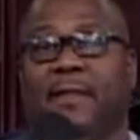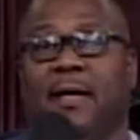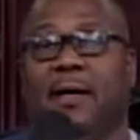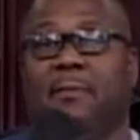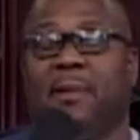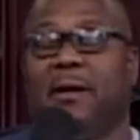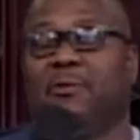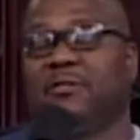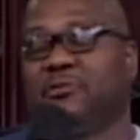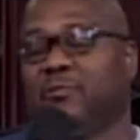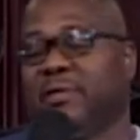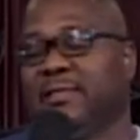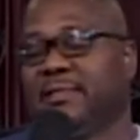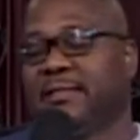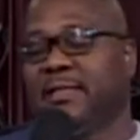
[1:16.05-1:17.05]
I was
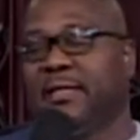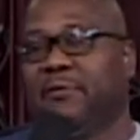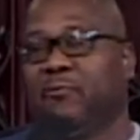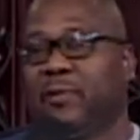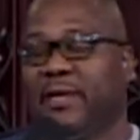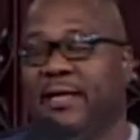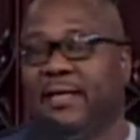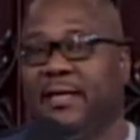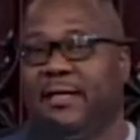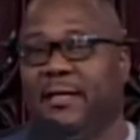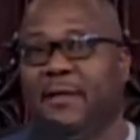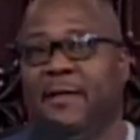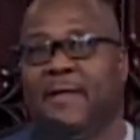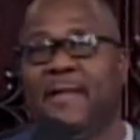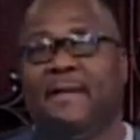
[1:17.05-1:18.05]
recently
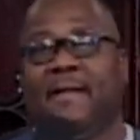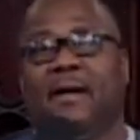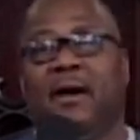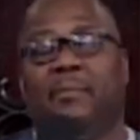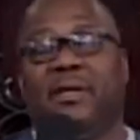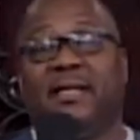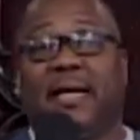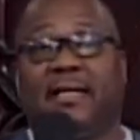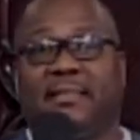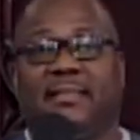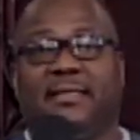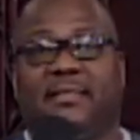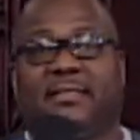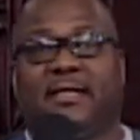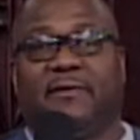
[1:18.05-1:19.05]
reading in
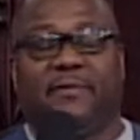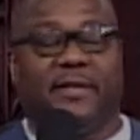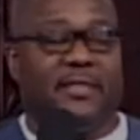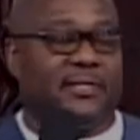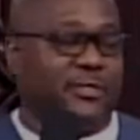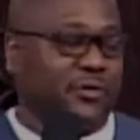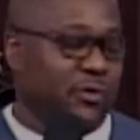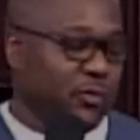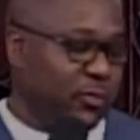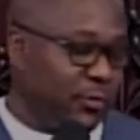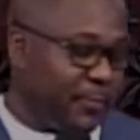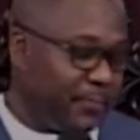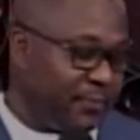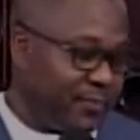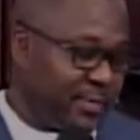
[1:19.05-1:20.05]
1972,